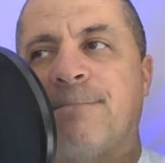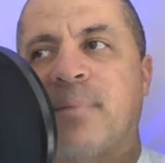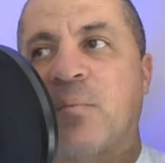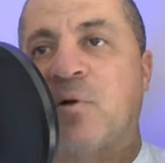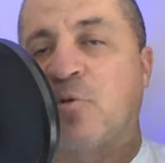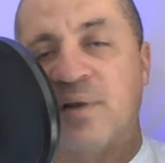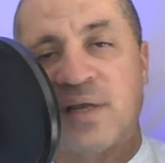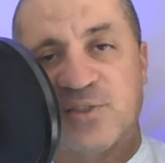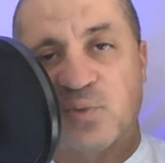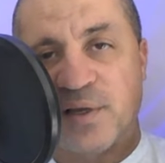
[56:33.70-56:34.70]
I'm hoping
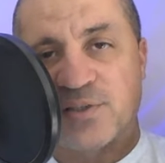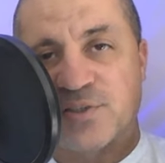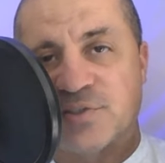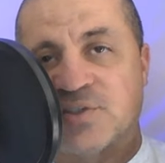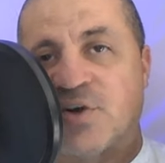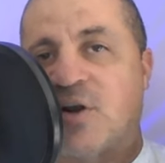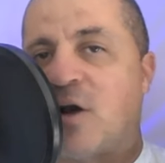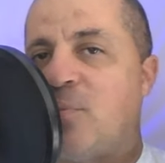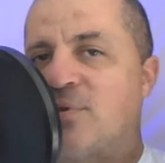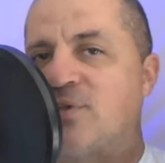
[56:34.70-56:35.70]
next week is just as good. I
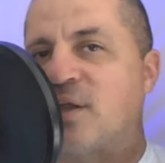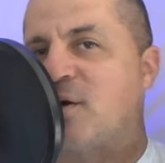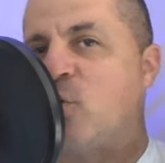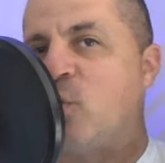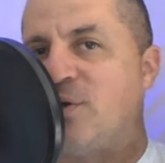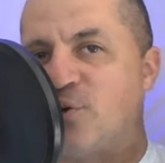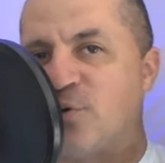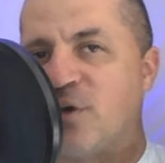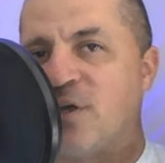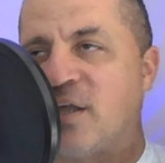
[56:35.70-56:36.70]
hope it's not like a Windsor
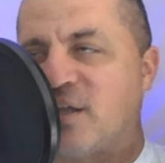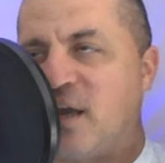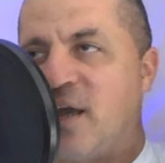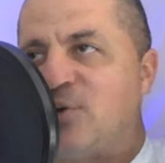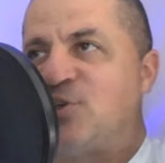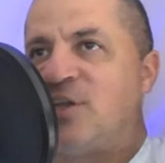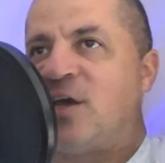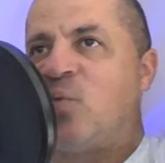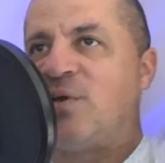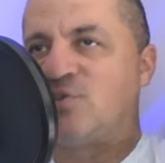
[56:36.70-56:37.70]
thing like the energy
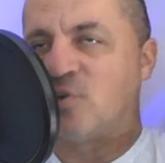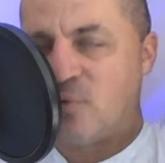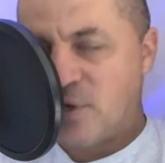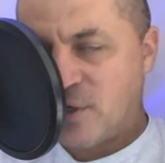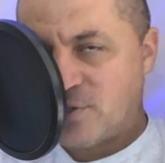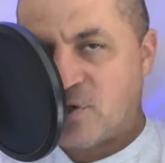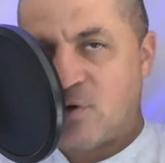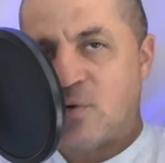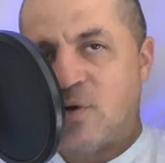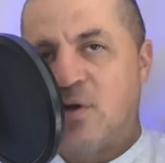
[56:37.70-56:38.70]
that Windsor brings, you
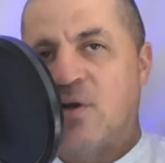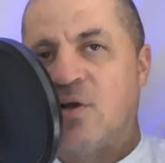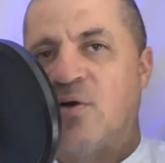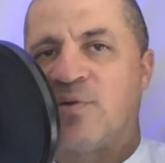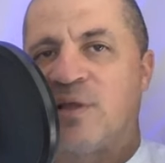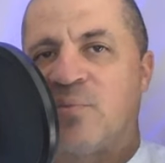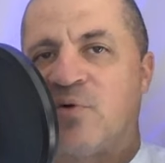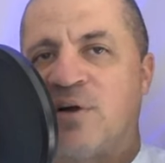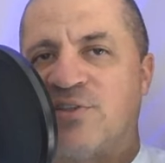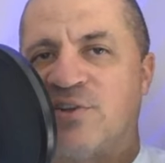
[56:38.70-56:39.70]
know. Would they
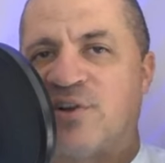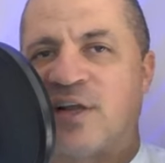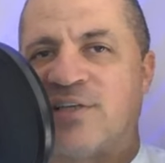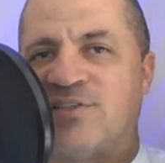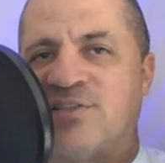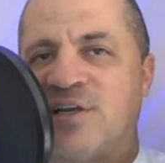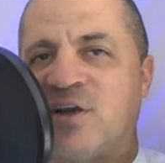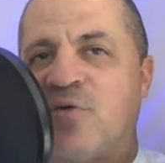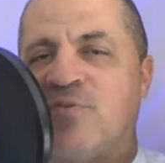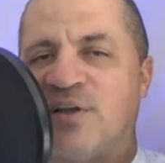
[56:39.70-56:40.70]
move on to the next city?
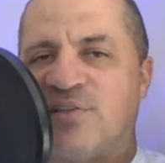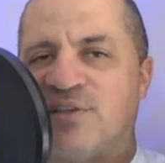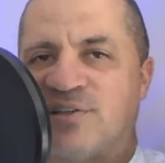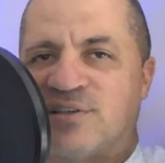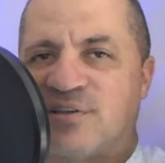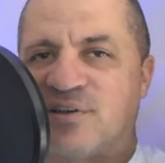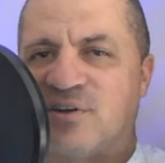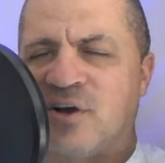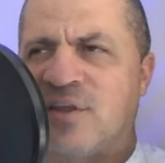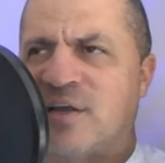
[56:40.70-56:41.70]
Hopefully it doesn't, you
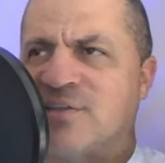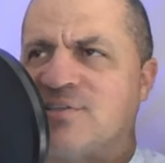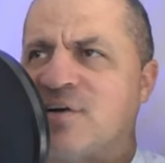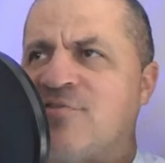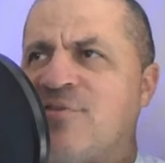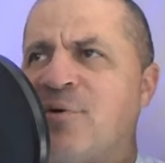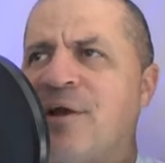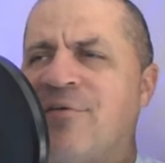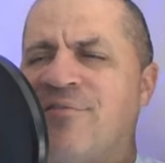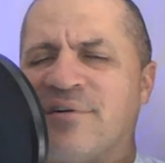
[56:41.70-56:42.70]
know, I think it's uh,
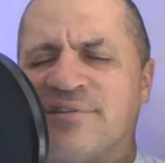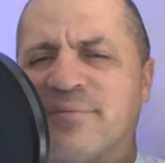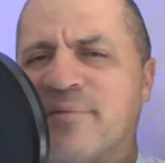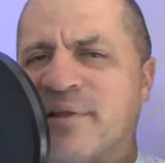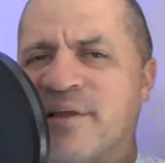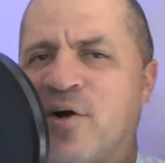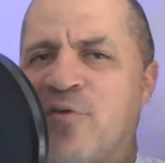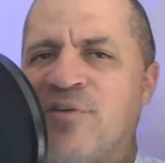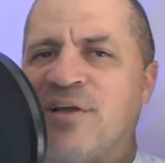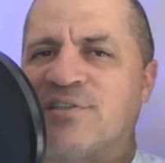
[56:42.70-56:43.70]
Philadelphia or something like that.
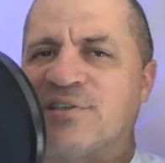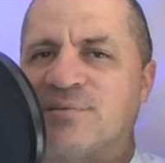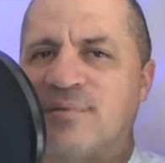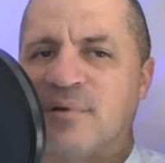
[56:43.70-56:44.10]
Hopefully it doesn't